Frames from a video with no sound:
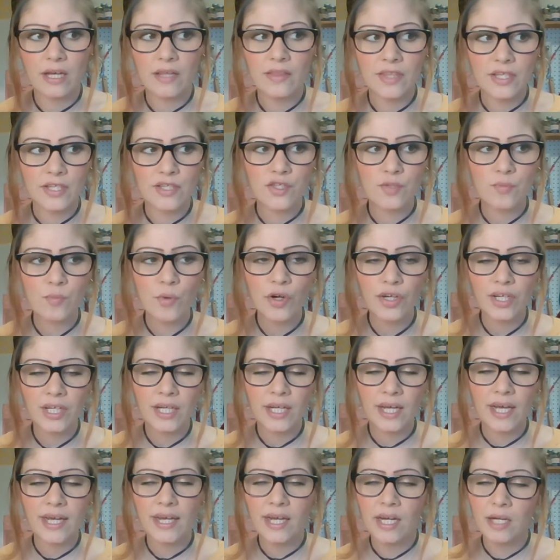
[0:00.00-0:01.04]
This morning
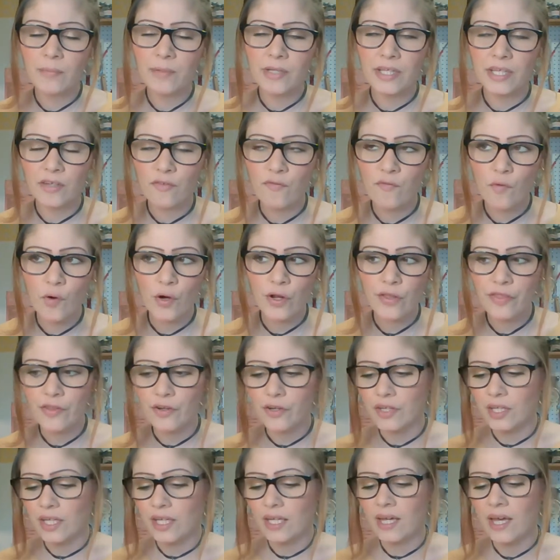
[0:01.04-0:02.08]
I got up at like
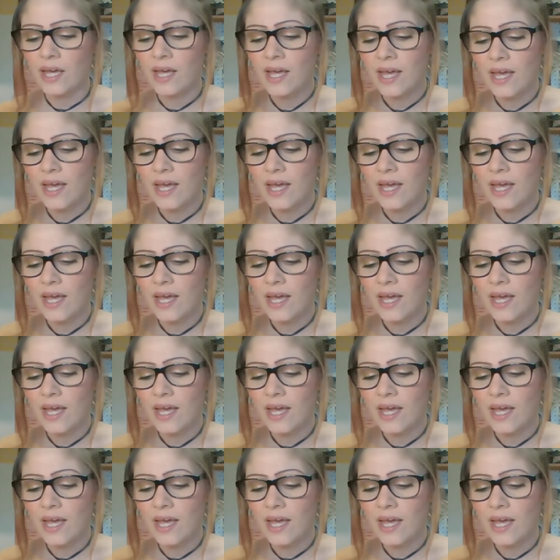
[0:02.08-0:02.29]
4:30